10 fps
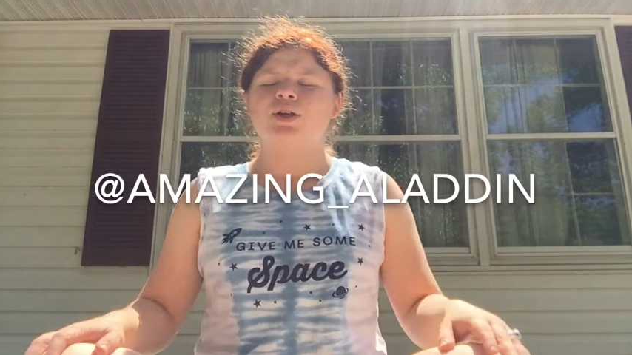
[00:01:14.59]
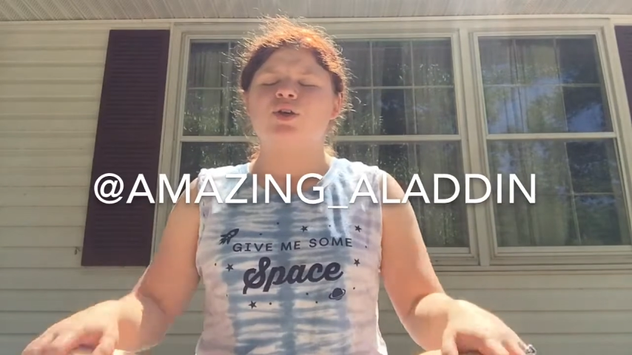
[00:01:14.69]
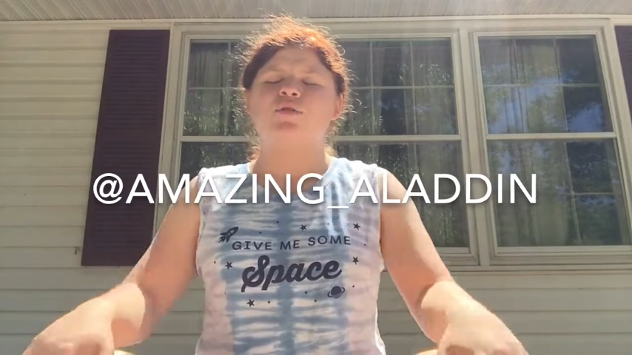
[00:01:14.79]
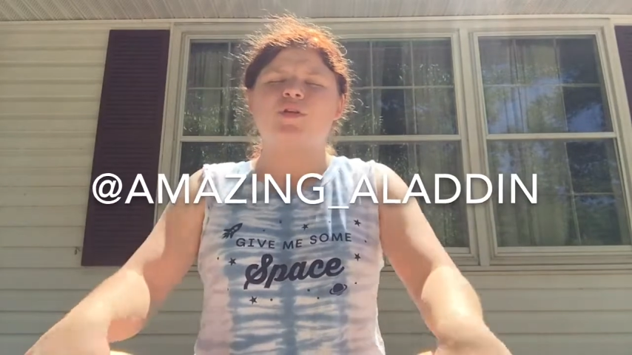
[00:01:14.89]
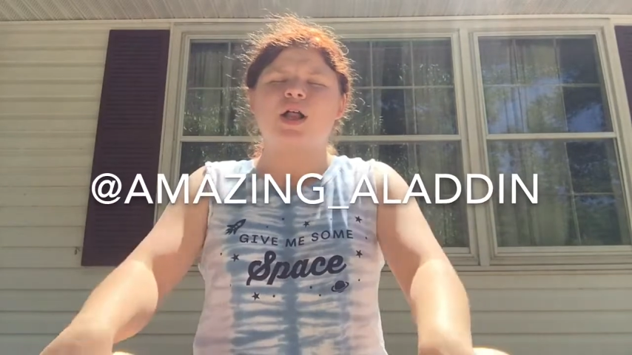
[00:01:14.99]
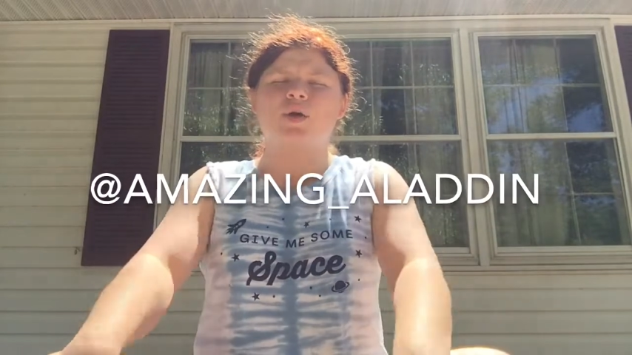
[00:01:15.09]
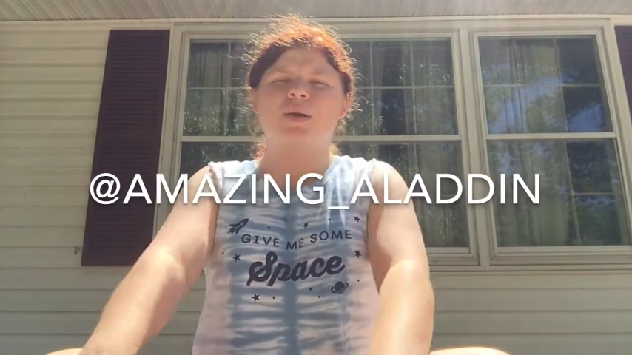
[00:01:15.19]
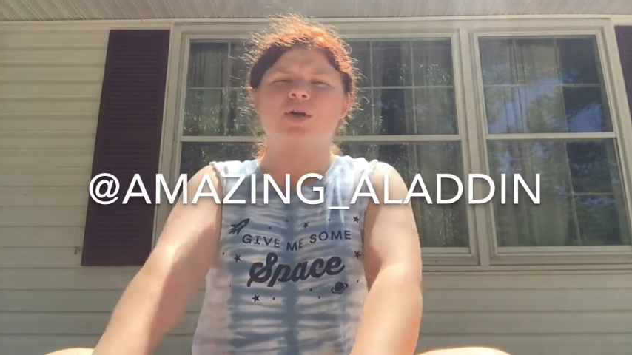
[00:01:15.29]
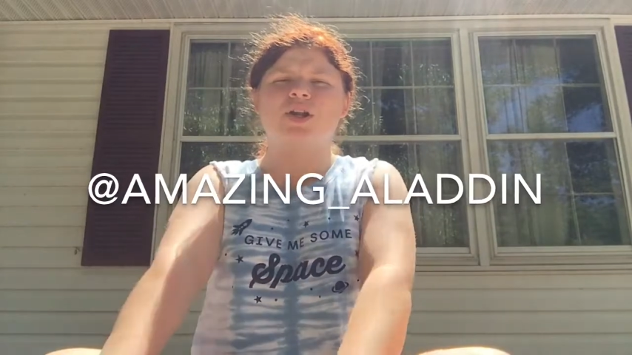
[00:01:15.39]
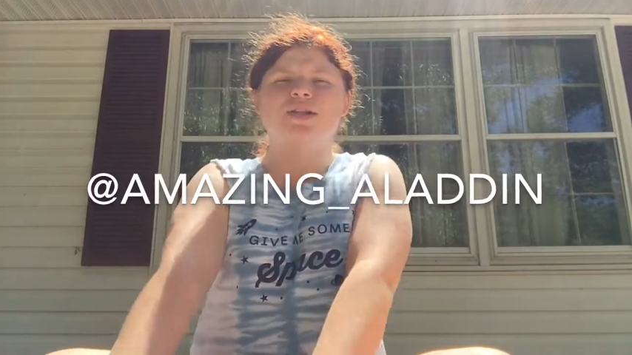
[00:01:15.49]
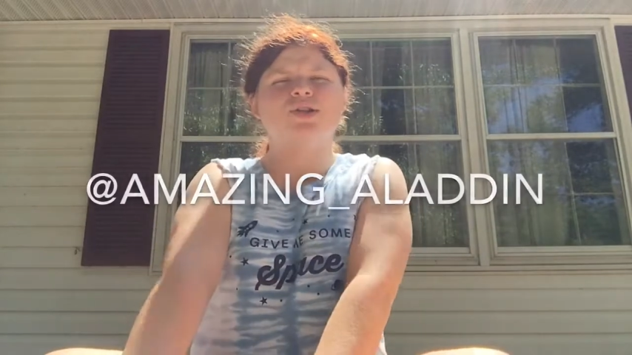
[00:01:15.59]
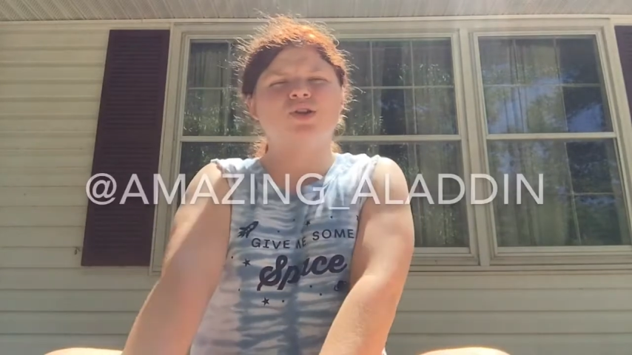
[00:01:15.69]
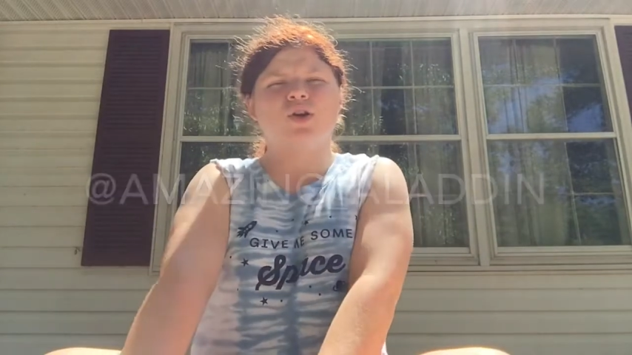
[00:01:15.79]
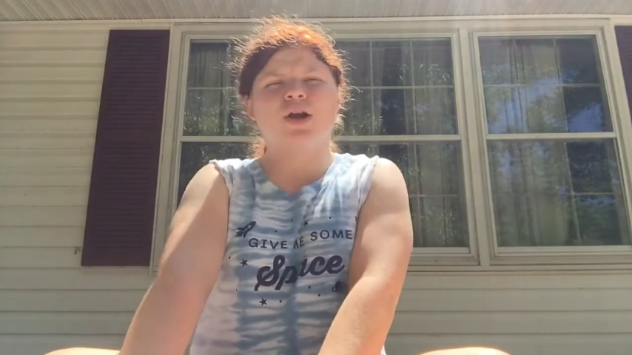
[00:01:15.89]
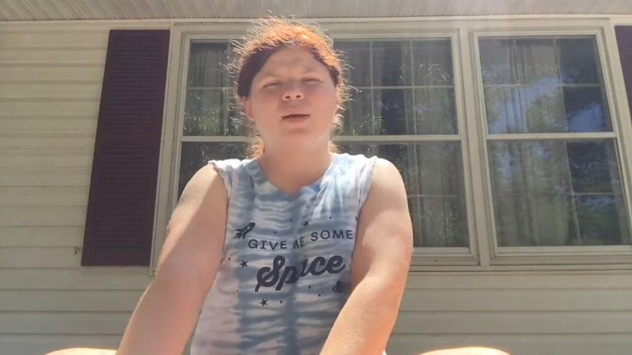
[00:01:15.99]
You can follow him on
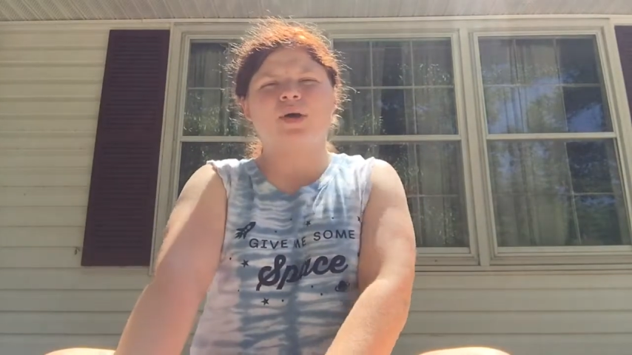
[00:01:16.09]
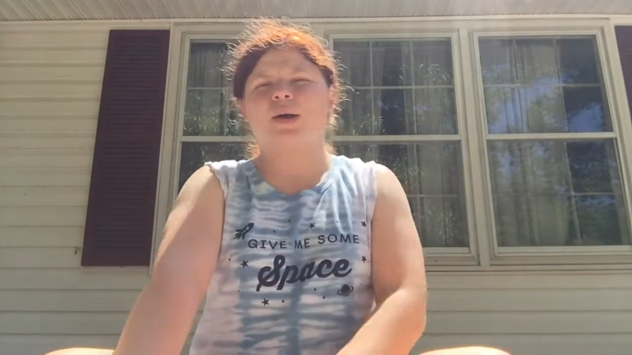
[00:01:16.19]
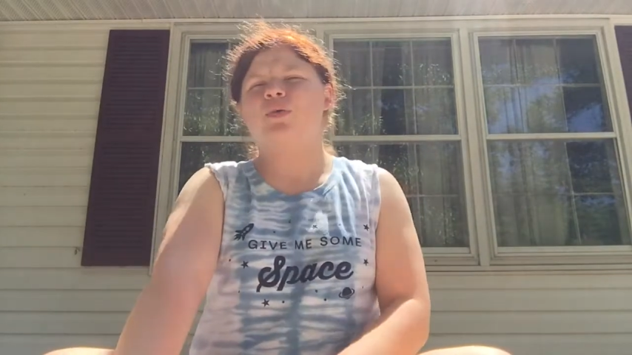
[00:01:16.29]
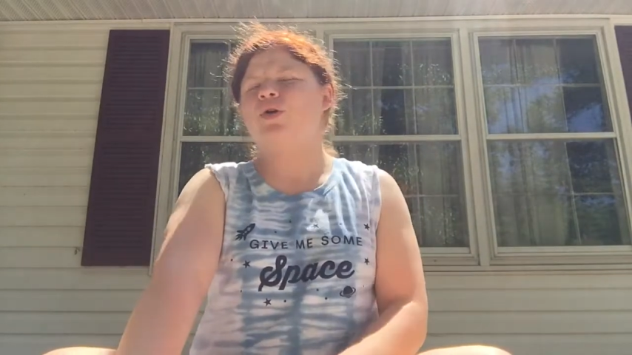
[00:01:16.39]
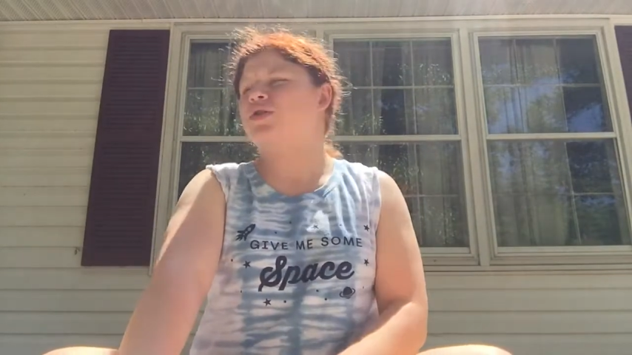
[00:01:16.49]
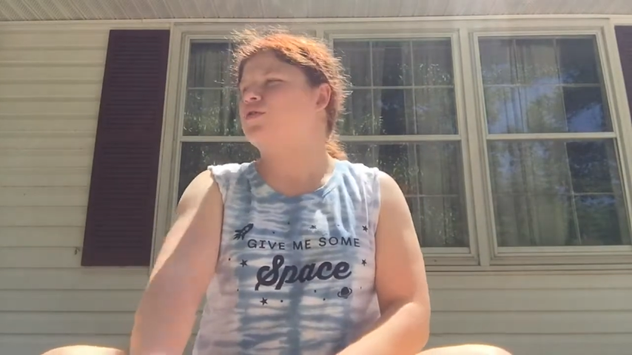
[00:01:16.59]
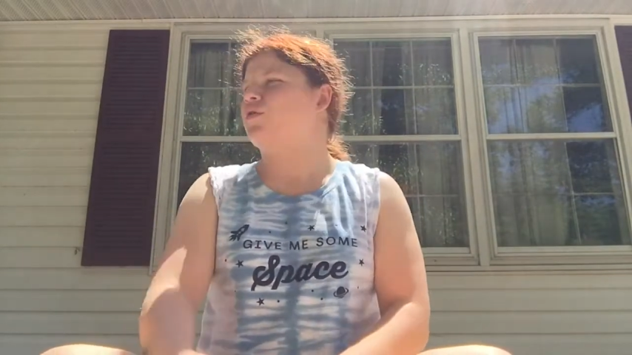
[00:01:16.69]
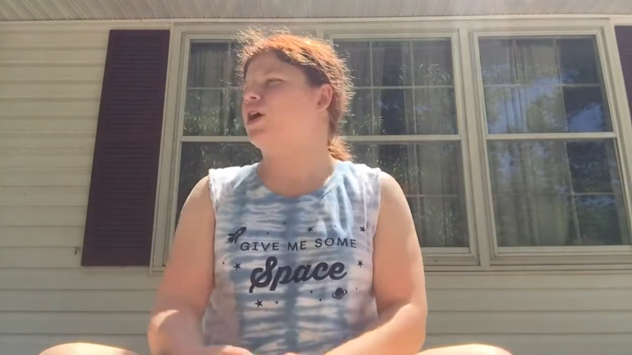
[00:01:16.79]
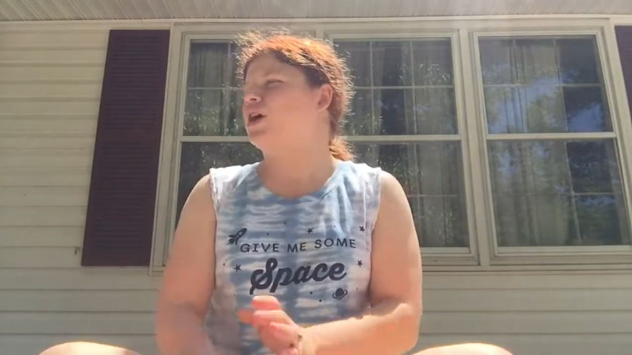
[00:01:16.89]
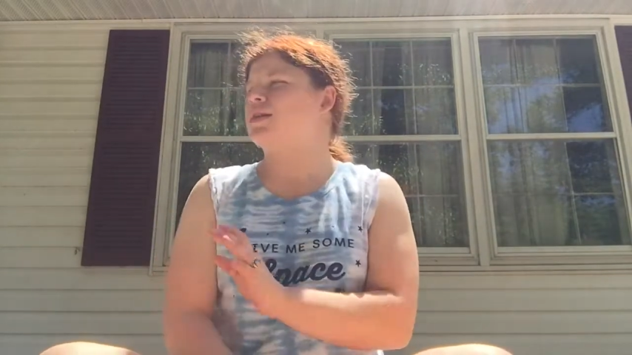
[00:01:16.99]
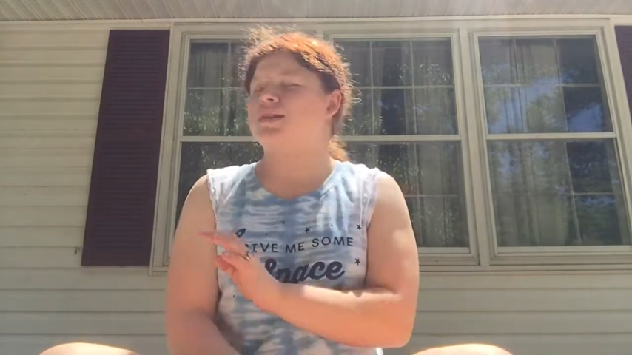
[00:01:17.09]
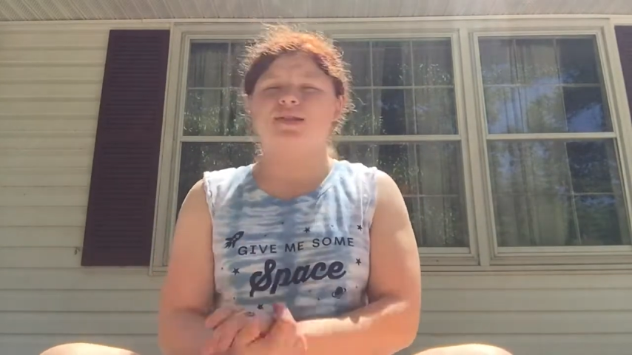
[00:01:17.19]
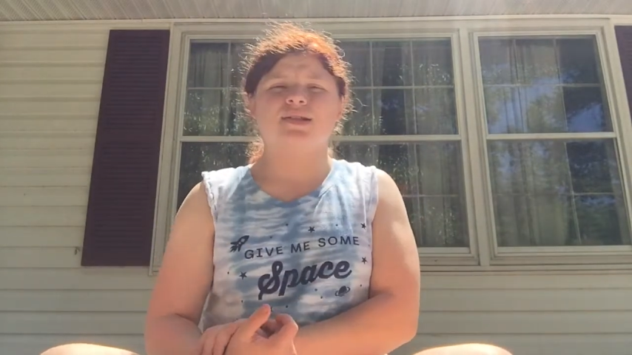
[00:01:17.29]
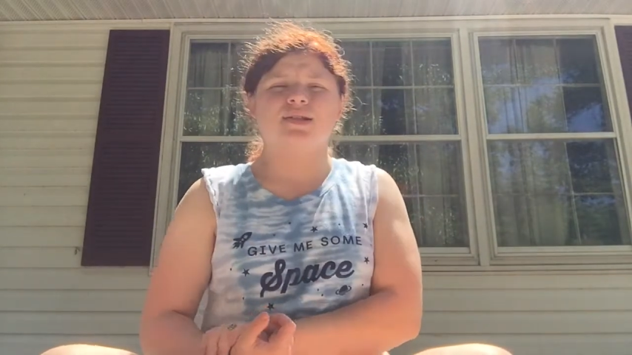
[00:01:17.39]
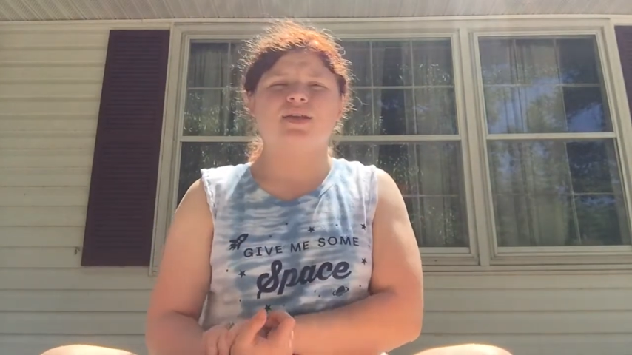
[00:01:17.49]
Instagram. I post very
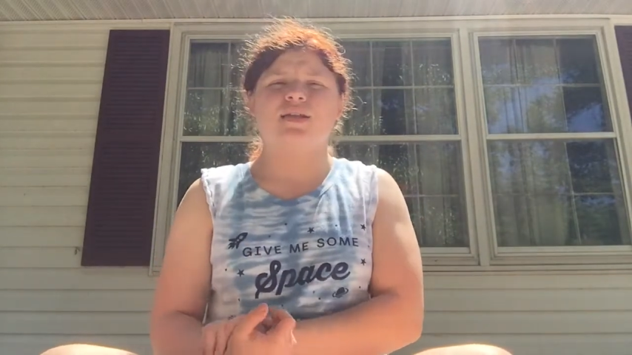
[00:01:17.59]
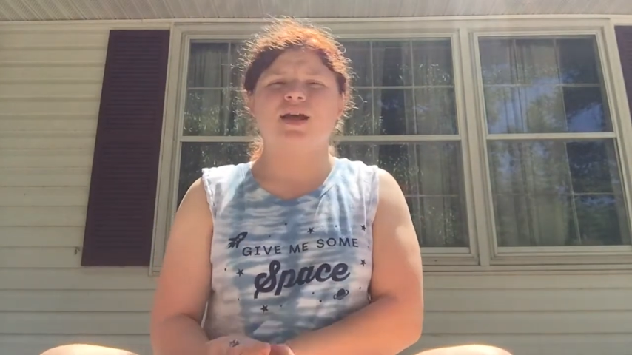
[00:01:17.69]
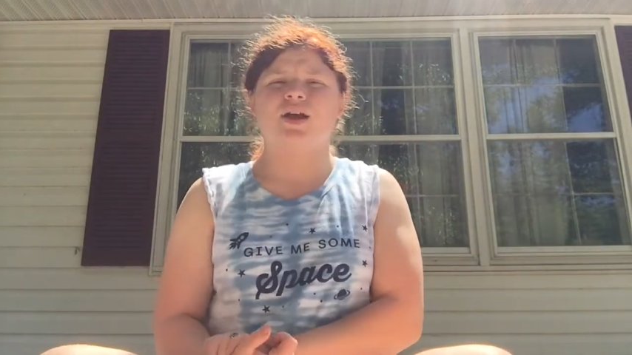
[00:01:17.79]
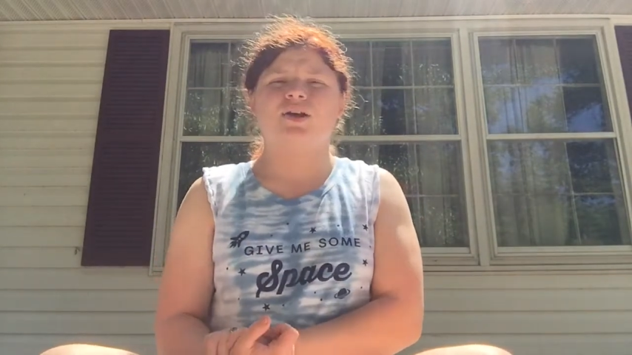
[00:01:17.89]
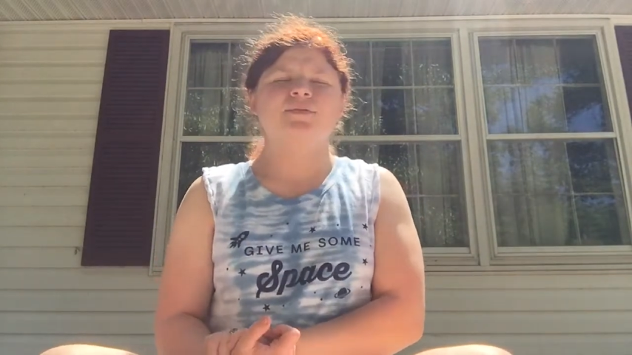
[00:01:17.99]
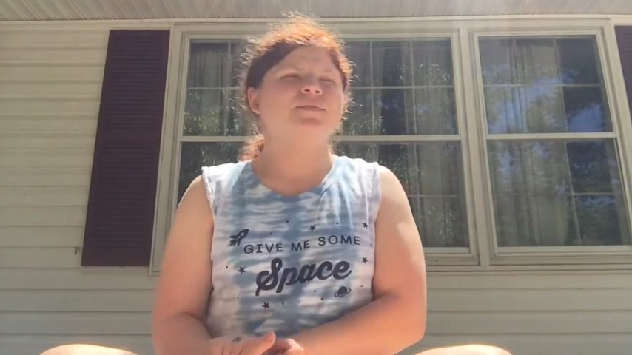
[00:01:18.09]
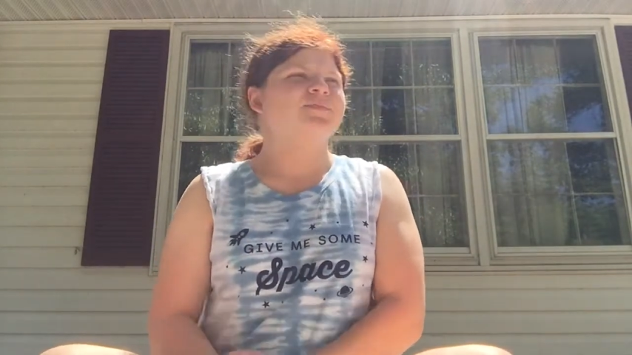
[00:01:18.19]
consistently there.